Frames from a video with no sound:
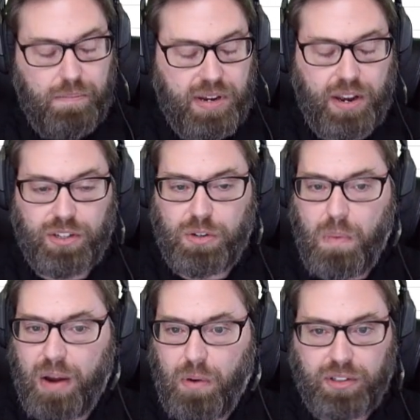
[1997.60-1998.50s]
because
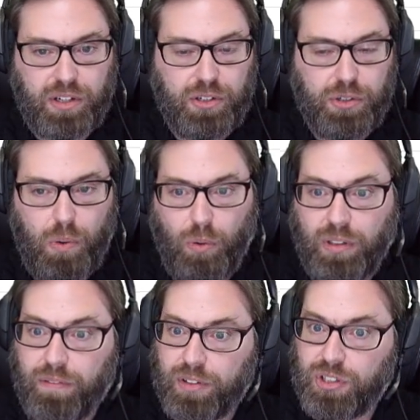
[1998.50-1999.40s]
you might want to control
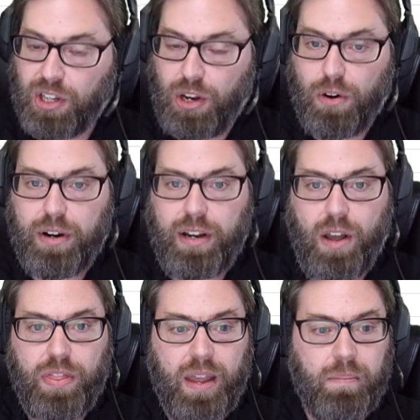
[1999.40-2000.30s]
different security
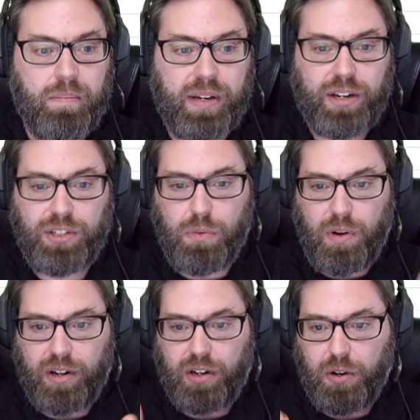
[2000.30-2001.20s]
on them, because you
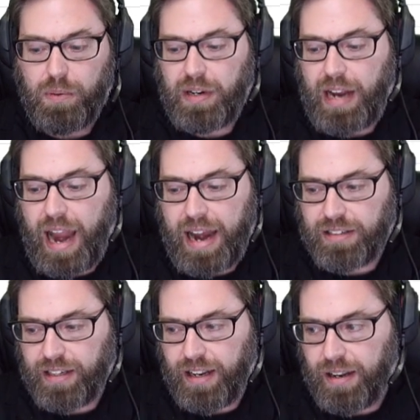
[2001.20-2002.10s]
want to
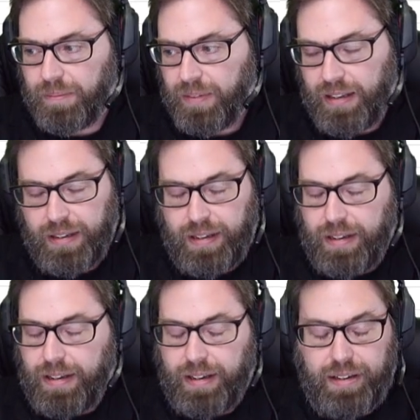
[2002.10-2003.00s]
create
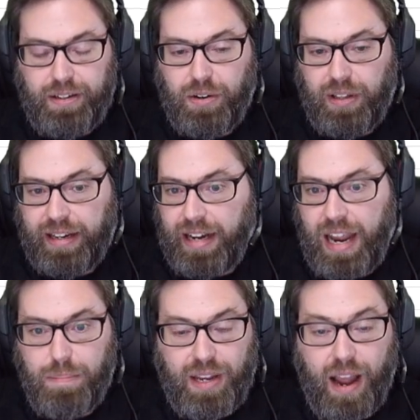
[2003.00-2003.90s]
like an
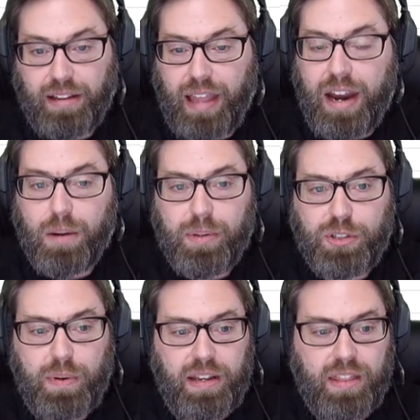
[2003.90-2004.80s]
API layer
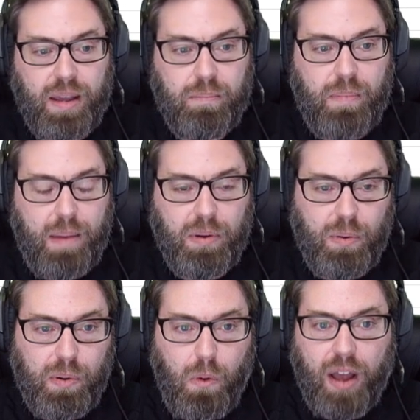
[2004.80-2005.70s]
between them. Maybe
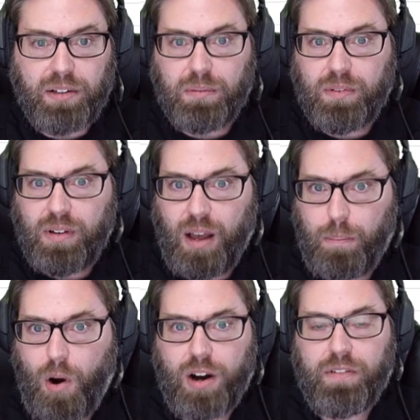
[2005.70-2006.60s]
we want a
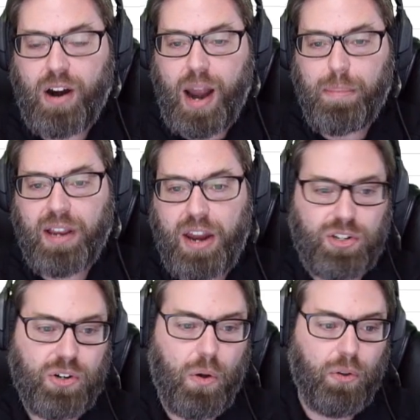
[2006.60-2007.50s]
part of our
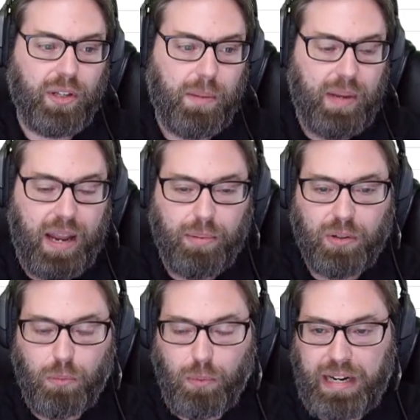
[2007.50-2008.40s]
application to only be able
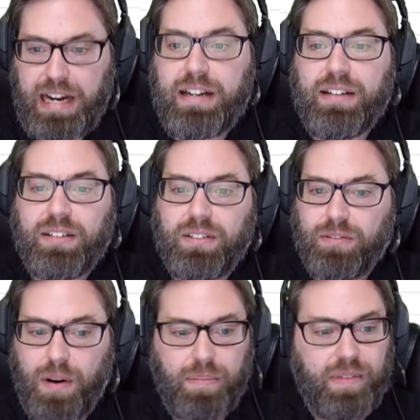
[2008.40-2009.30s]
to read
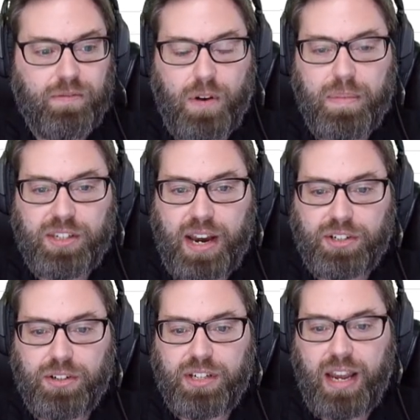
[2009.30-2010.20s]
from this
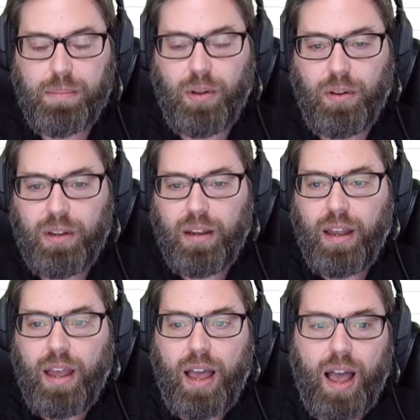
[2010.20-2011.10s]
extra table.
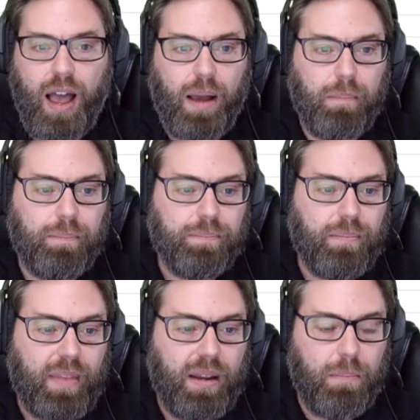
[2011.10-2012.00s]

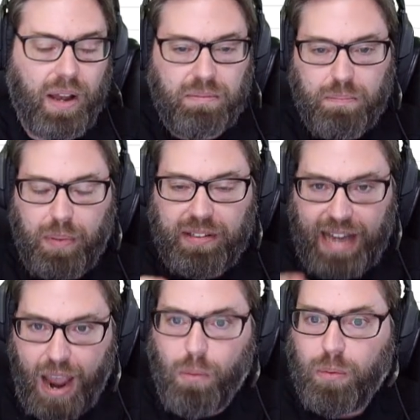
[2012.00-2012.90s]
But
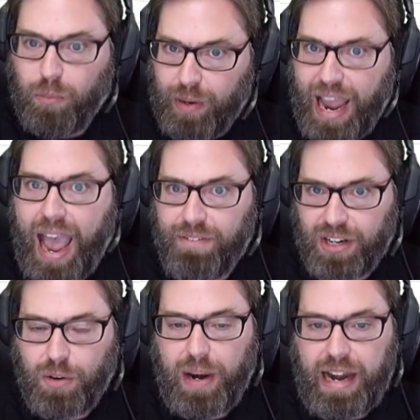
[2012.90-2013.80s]
now we have
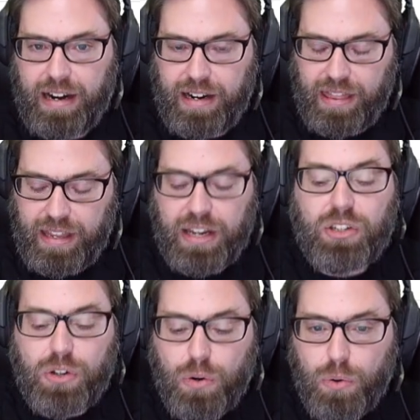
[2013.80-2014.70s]
it created in
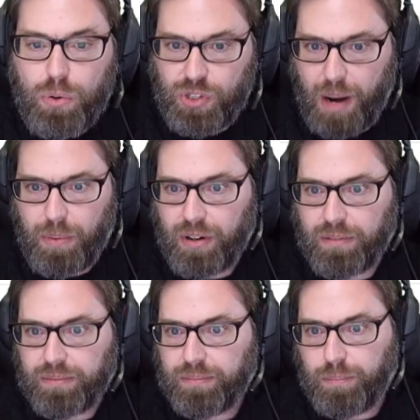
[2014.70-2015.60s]
these two separate
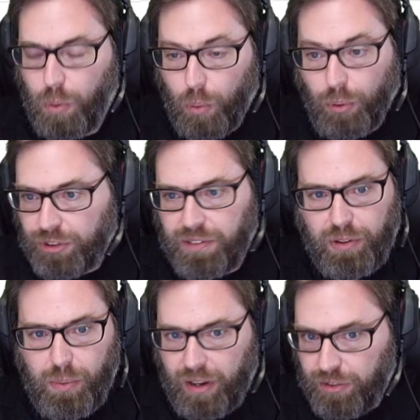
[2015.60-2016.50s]
pools, if
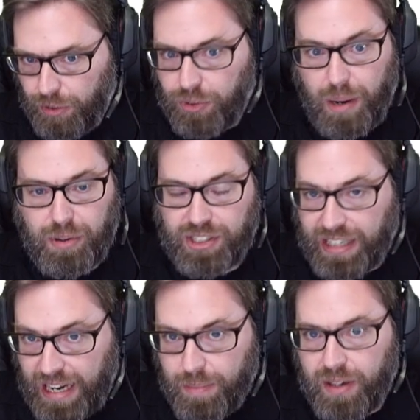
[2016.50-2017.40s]
you will, two separate
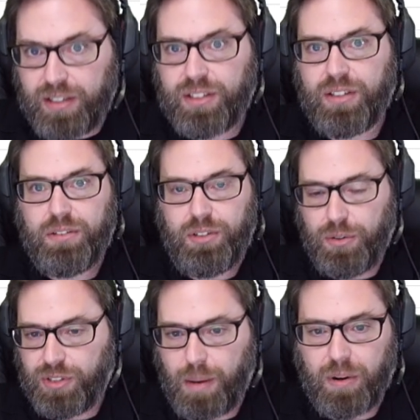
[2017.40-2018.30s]
schemas,
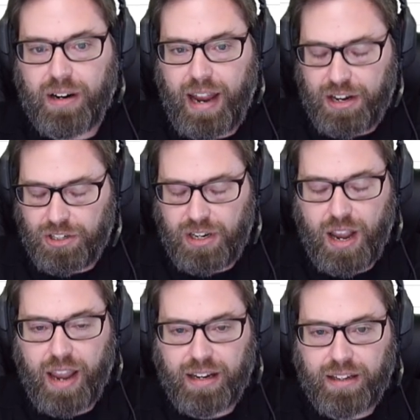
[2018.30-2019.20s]
two separate
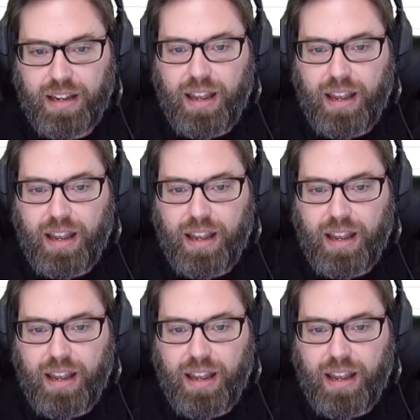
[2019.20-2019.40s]
HDI